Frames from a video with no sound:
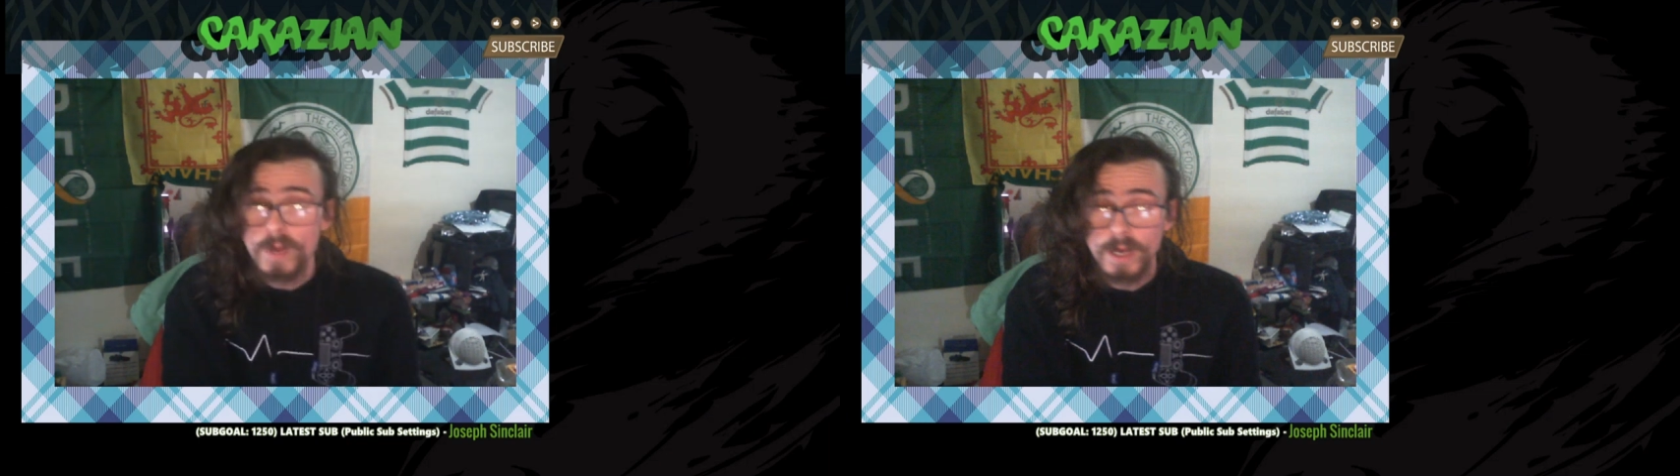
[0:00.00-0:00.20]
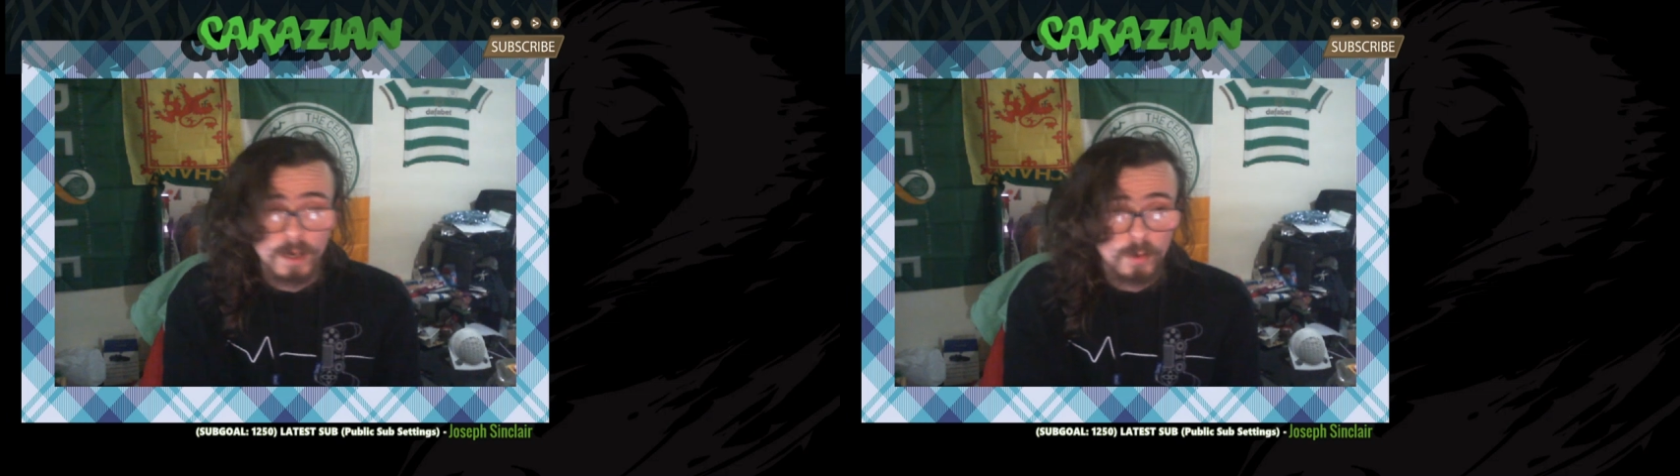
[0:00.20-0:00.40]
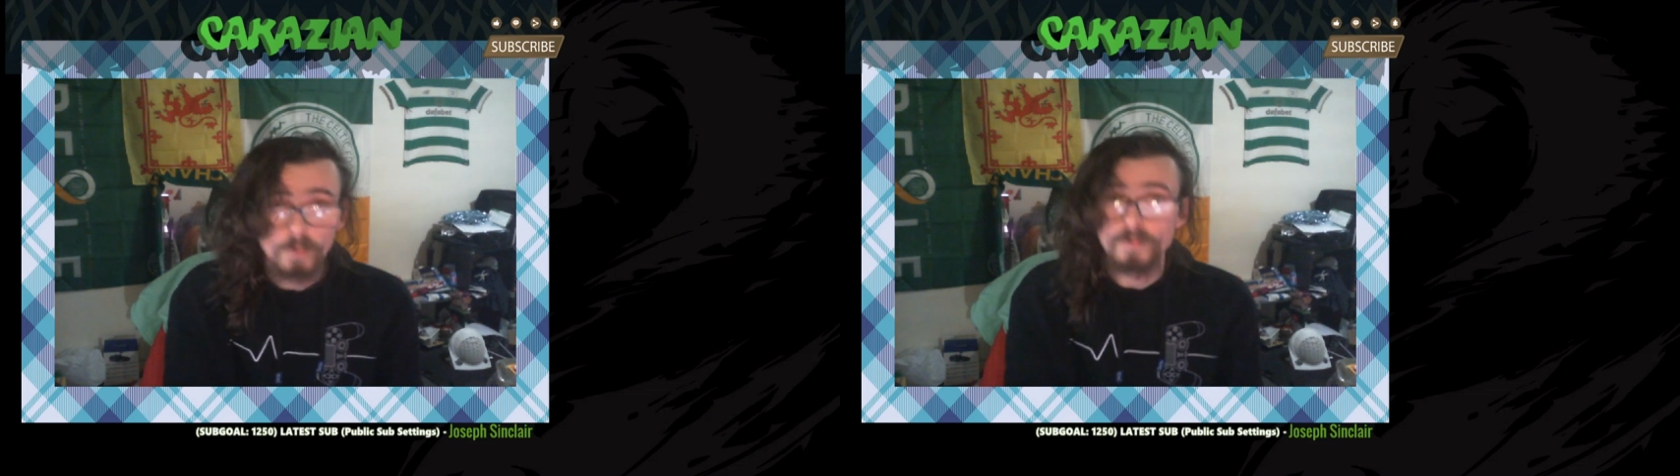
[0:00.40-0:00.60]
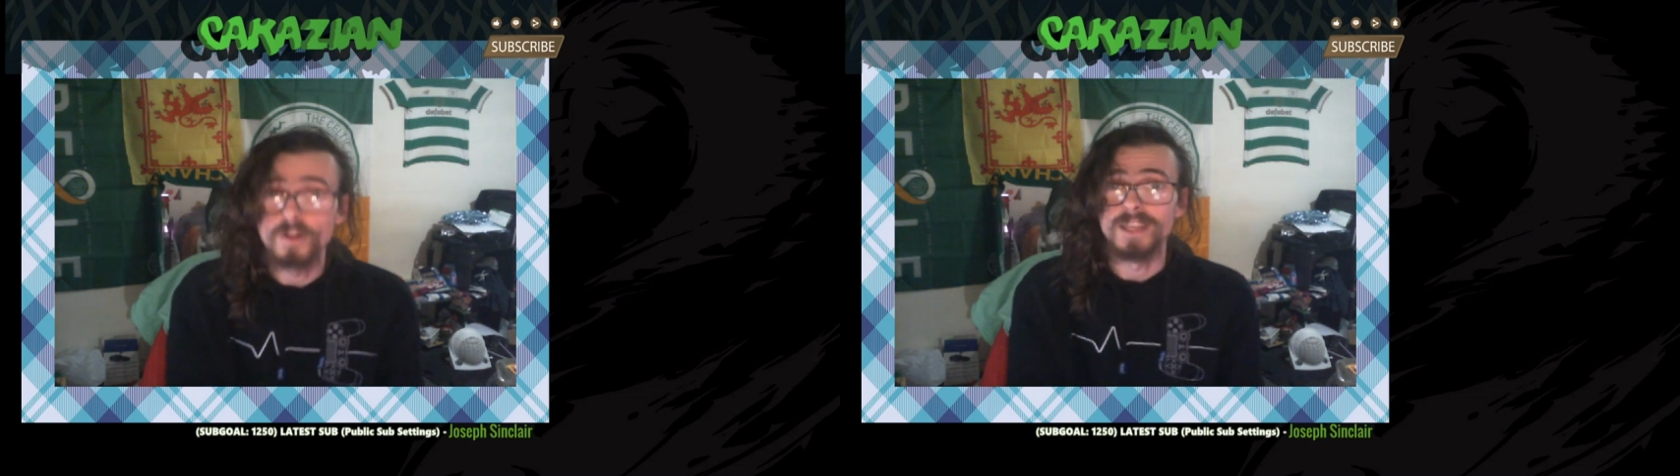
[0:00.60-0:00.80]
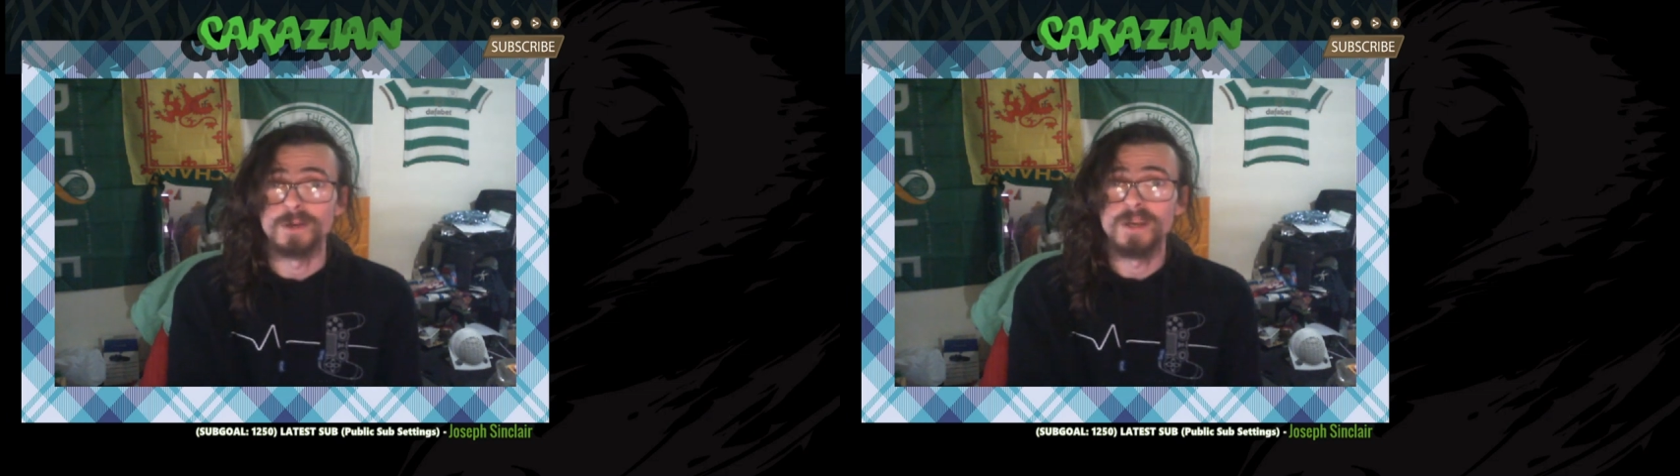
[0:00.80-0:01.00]

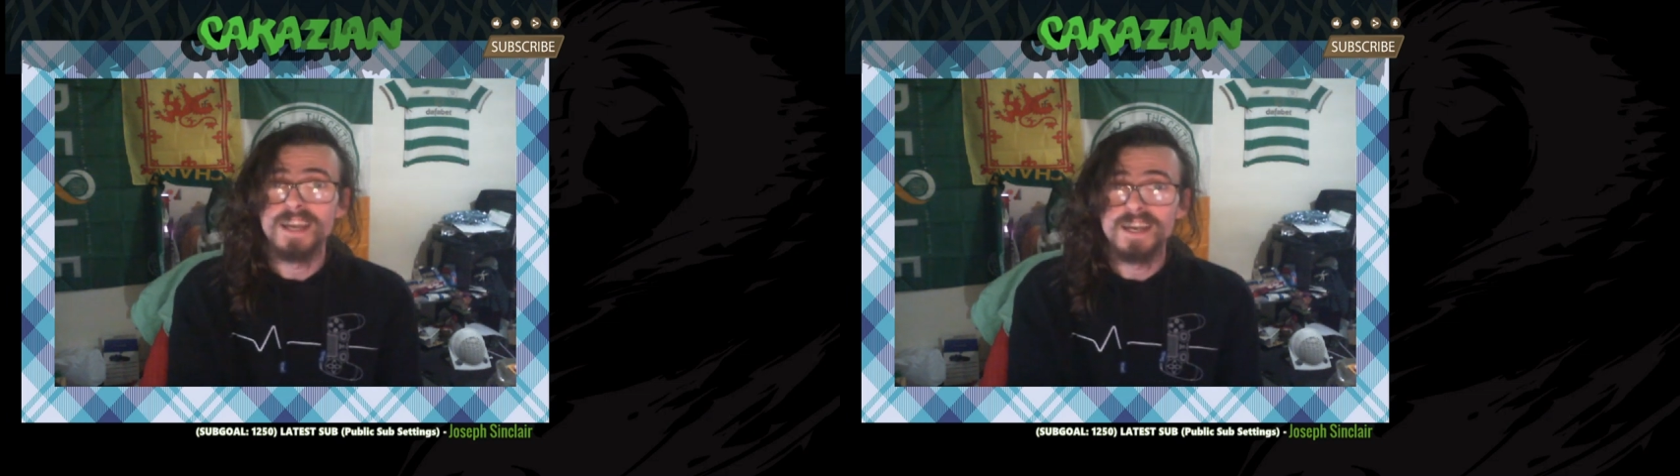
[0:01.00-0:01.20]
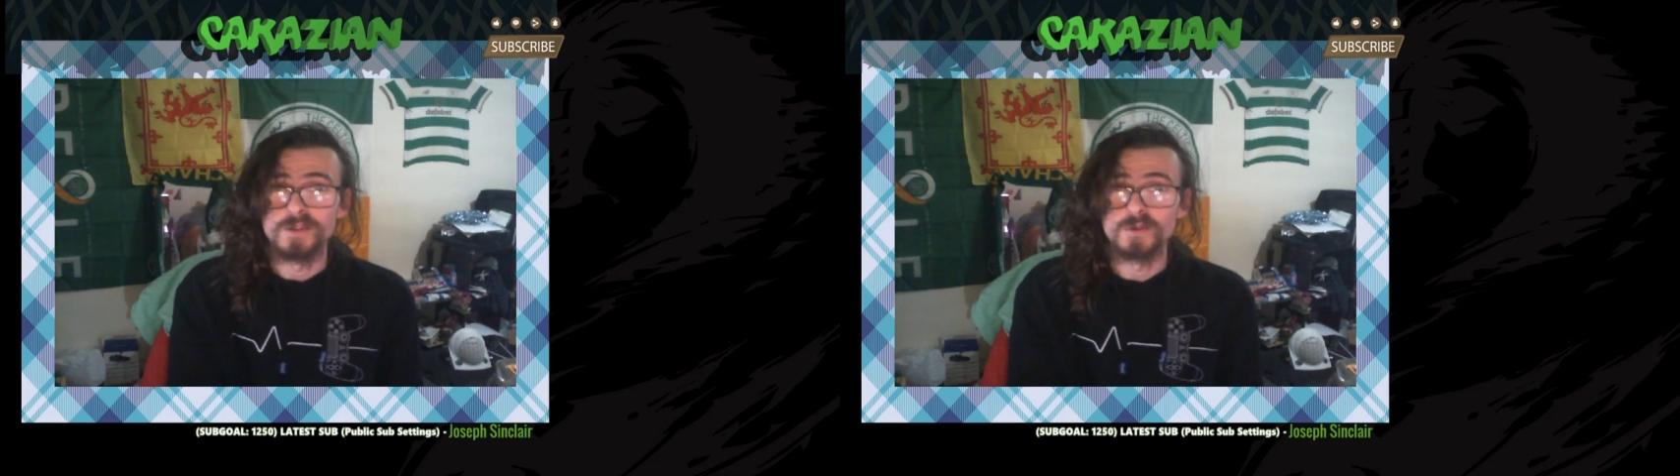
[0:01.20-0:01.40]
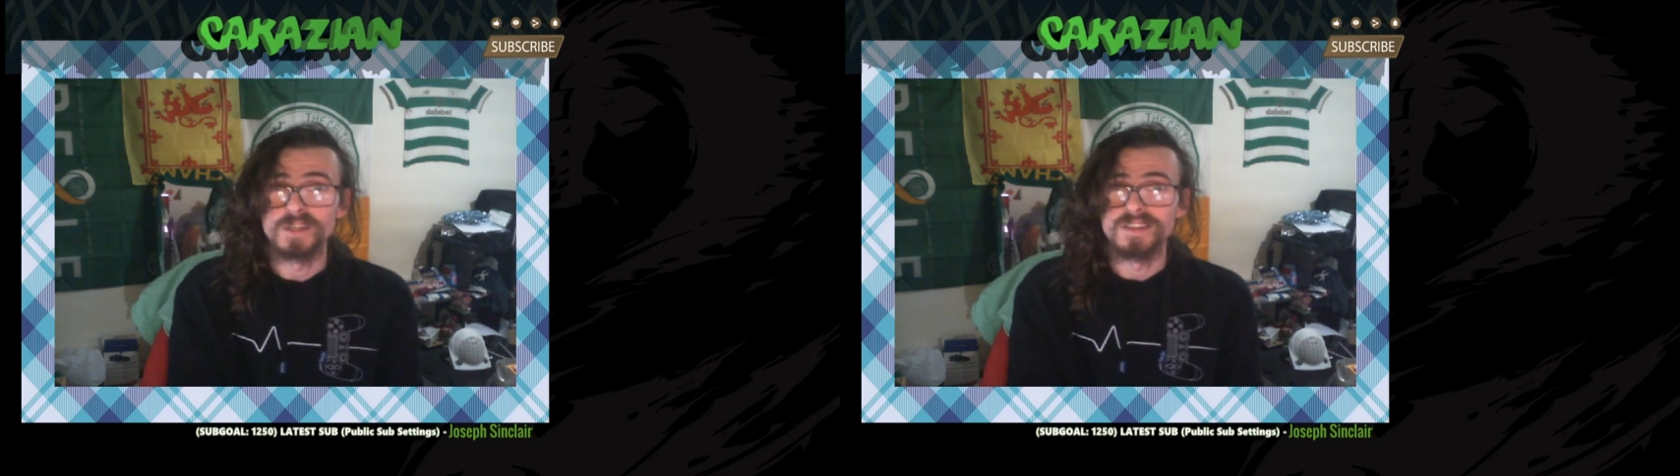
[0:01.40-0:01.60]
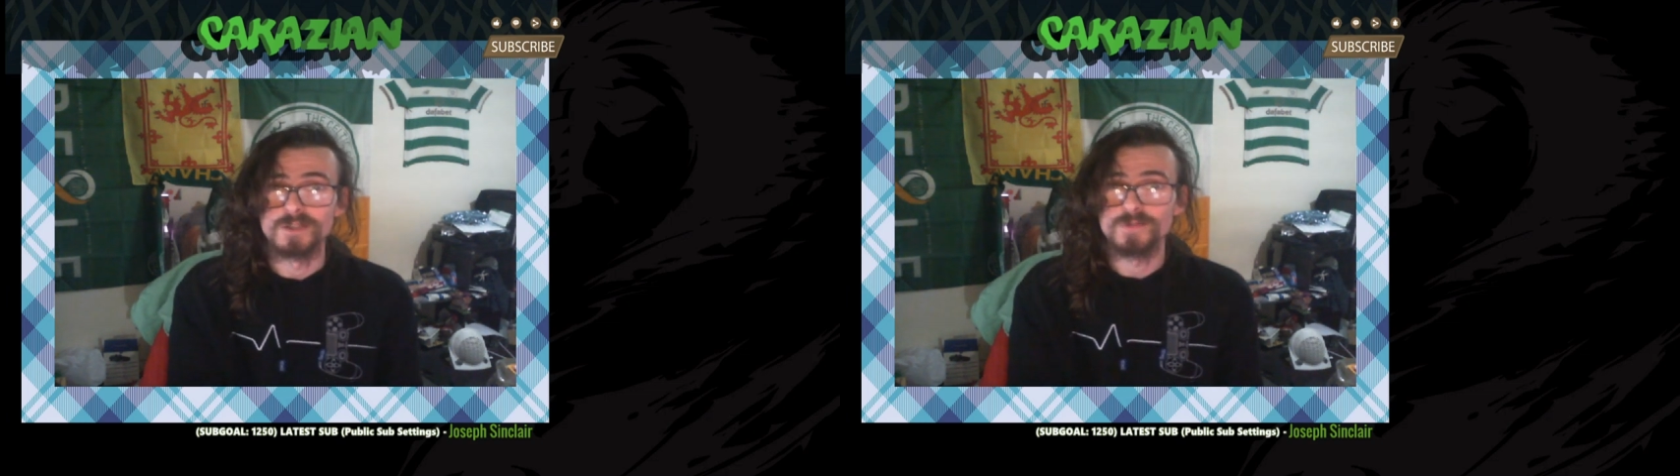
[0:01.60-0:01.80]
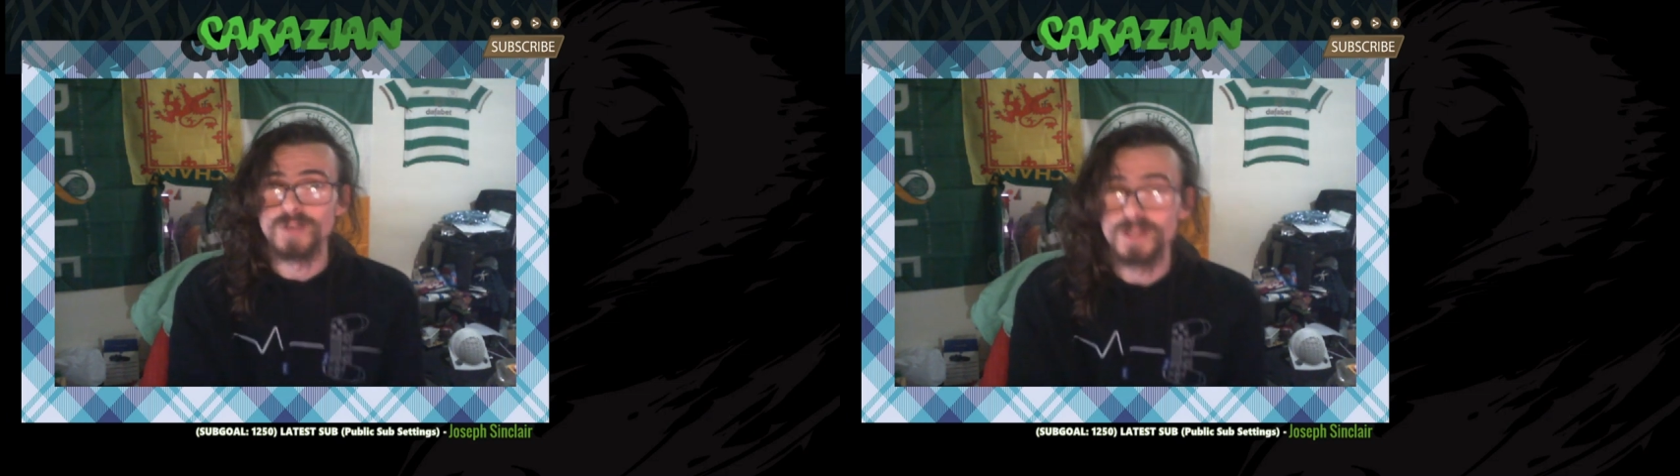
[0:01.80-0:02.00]
Hopefully you enjoyed
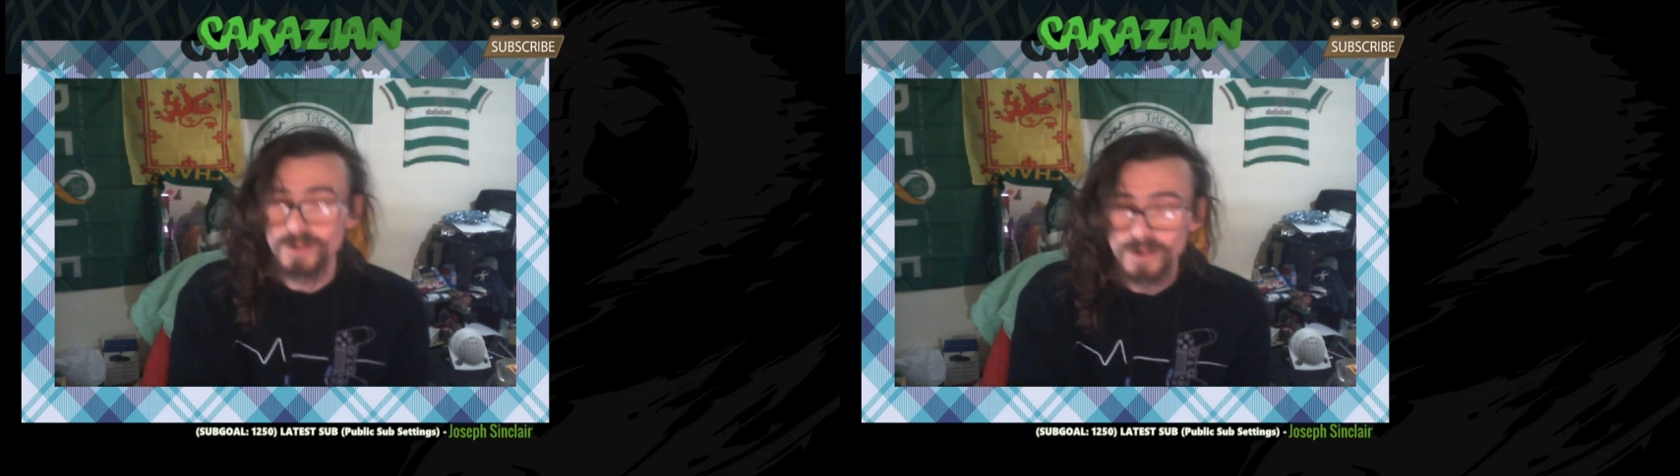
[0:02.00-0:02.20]
this video,